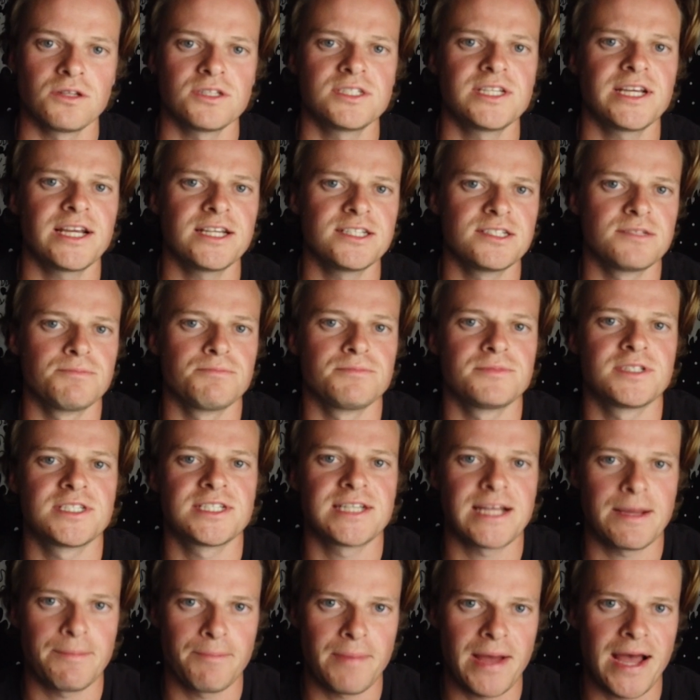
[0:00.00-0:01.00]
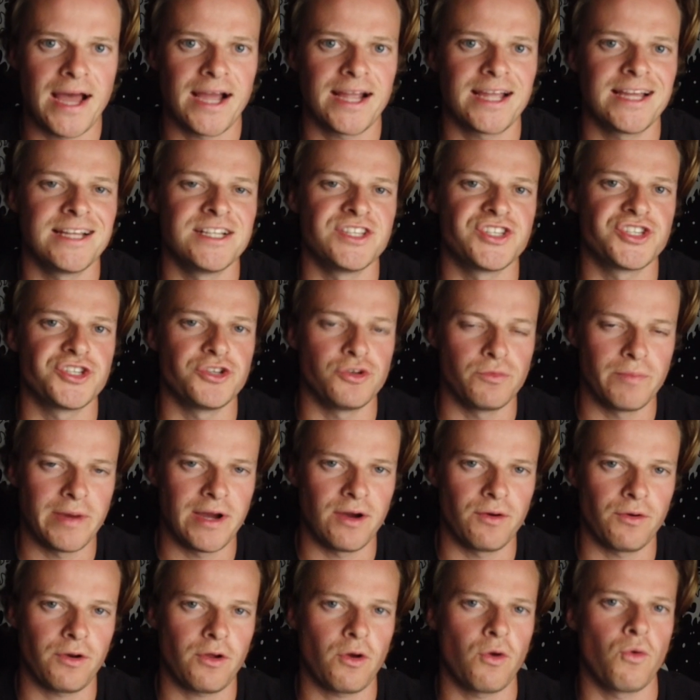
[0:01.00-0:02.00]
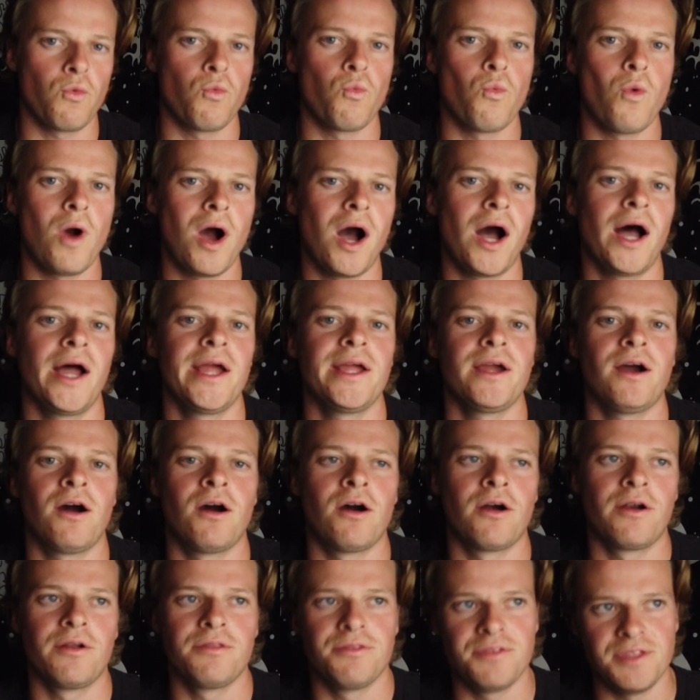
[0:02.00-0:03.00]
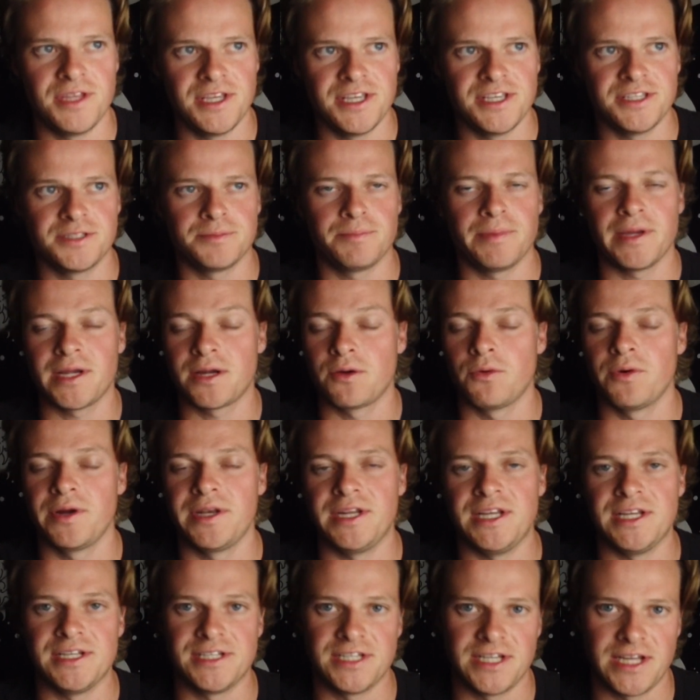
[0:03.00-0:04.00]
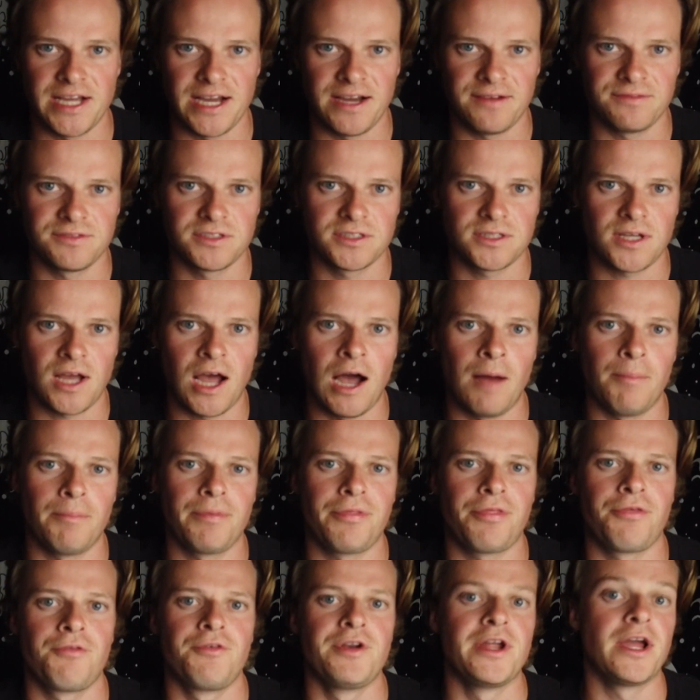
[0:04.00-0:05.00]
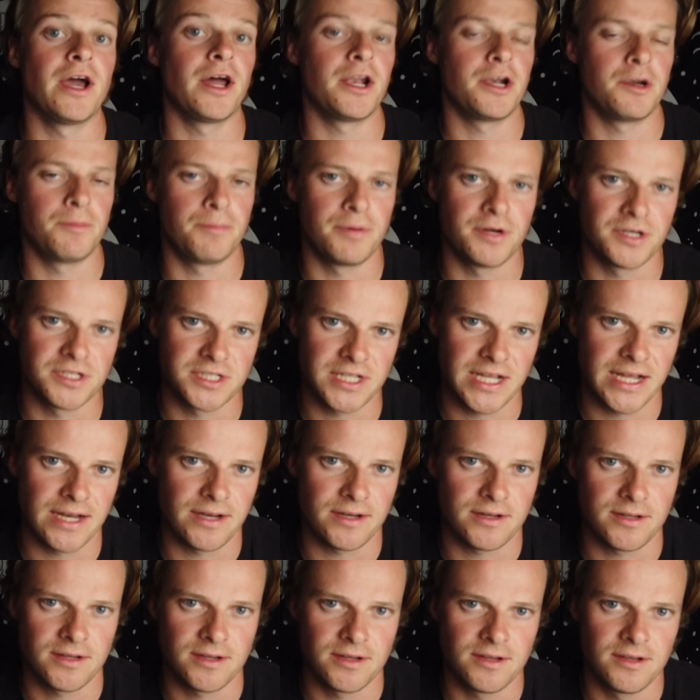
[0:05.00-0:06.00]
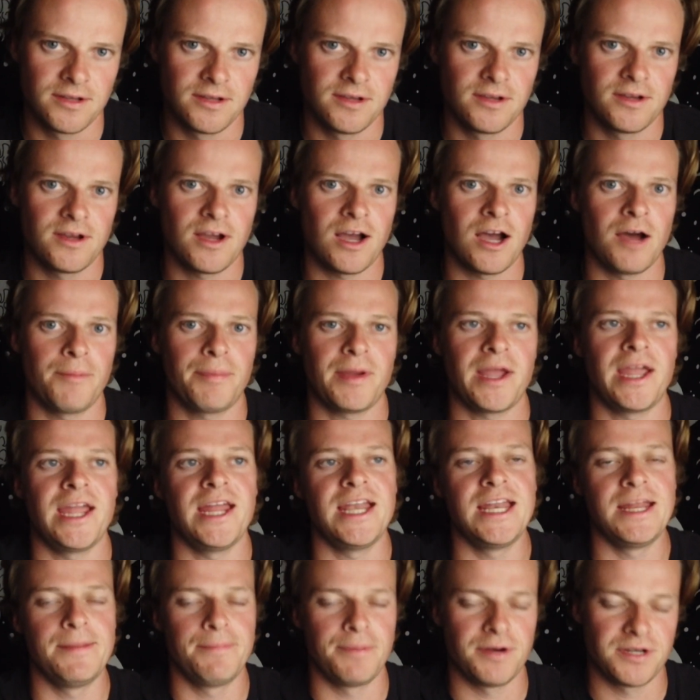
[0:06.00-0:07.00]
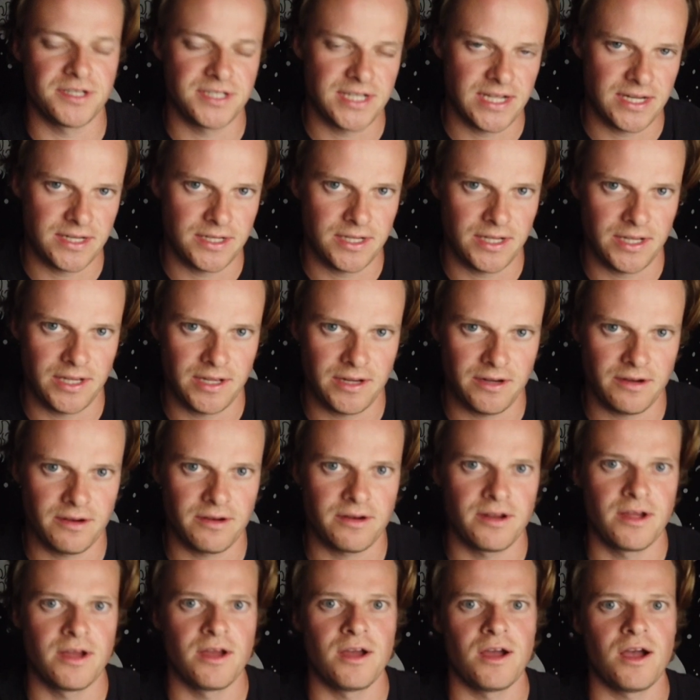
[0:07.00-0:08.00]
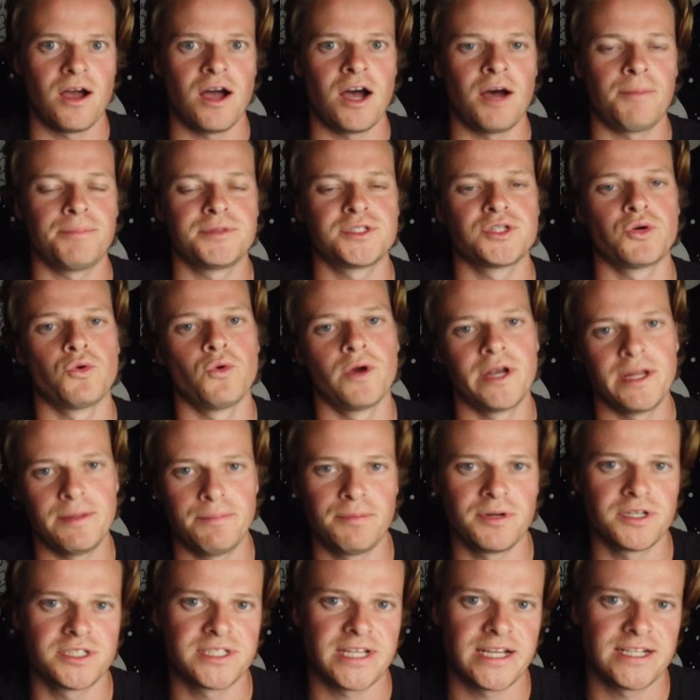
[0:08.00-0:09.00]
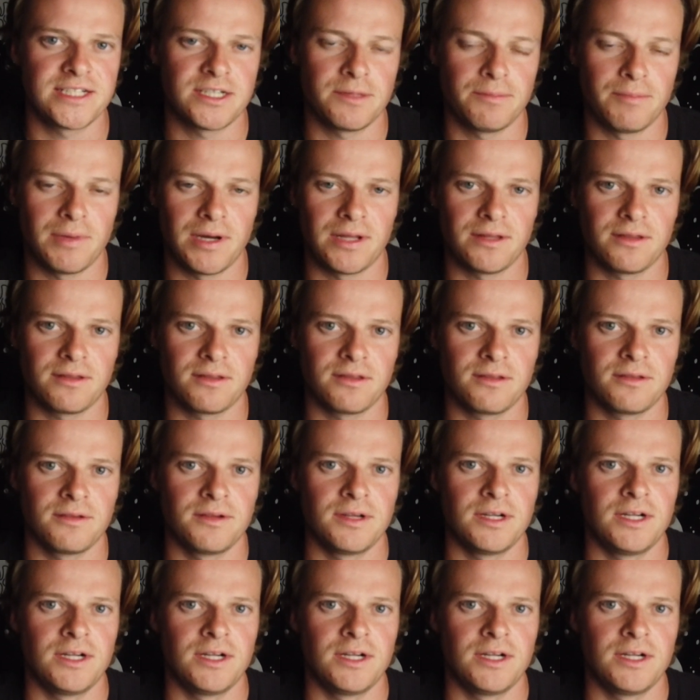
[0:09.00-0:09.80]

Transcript: So let's take a step back and zoom out. Why are these Bitcoin ETFs up 300%, up 80% a year, up 20% a month?